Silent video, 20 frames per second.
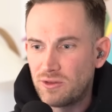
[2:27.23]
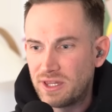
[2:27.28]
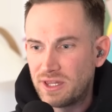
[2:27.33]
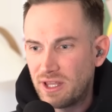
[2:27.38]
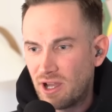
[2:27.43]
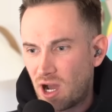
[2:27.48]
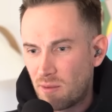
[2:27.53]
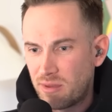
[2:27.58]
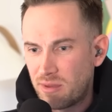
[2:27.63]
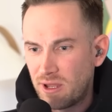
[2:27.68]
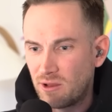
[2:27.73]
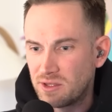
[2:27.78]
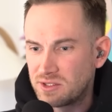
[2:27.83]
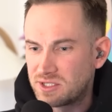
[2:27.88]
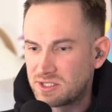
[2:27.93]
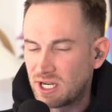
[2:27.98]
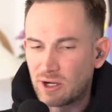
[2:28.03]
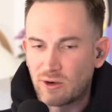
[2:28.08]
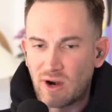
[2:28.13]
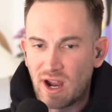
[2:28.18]
in the IPL that
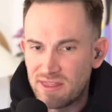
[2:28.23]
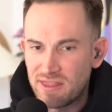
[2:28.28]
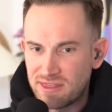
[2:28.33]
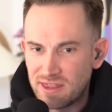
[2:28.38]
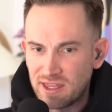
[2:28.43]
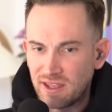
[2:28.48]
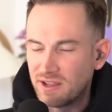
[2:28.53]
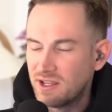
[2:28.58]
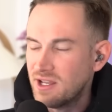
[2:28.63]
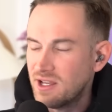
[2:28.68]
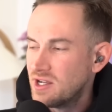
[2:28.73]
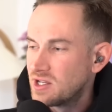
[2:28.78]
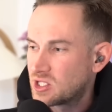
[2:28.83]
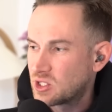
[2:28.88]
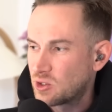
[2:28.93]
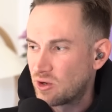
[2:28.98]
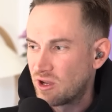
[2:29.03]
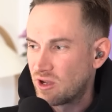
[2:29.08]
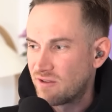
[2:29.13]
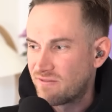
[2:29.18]
did a great thing,
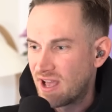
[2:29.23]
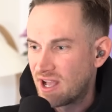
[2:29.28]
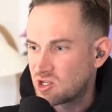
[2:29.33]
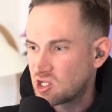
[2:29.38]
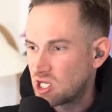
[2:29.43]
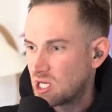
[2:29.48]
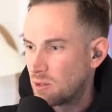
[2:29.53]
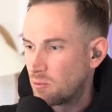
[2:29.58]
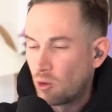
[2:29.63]
Suryavanshi. We're all